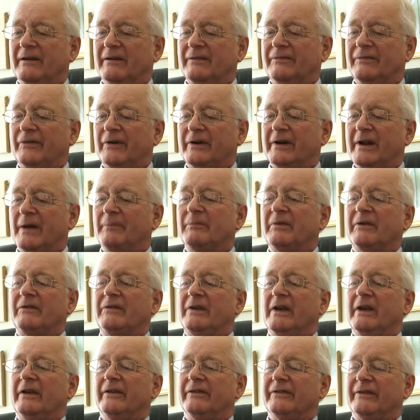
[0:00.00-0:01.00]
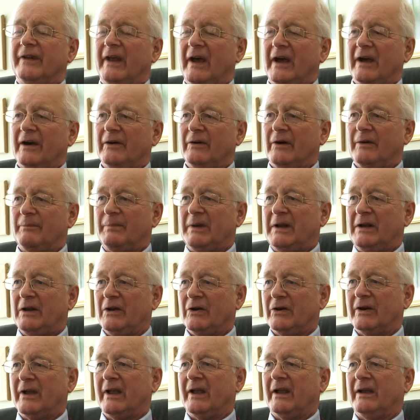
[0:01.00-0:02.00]
For a number of years now, I've been
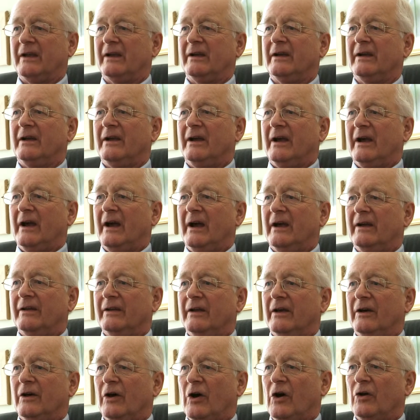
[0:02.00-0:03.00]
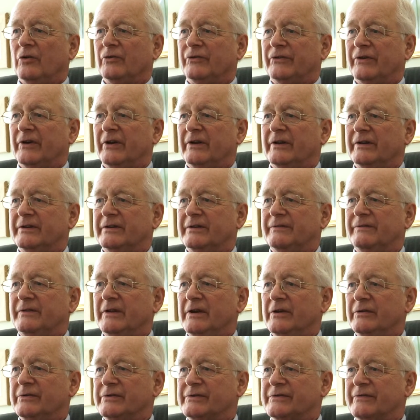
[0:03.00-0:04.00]
looking at alternative use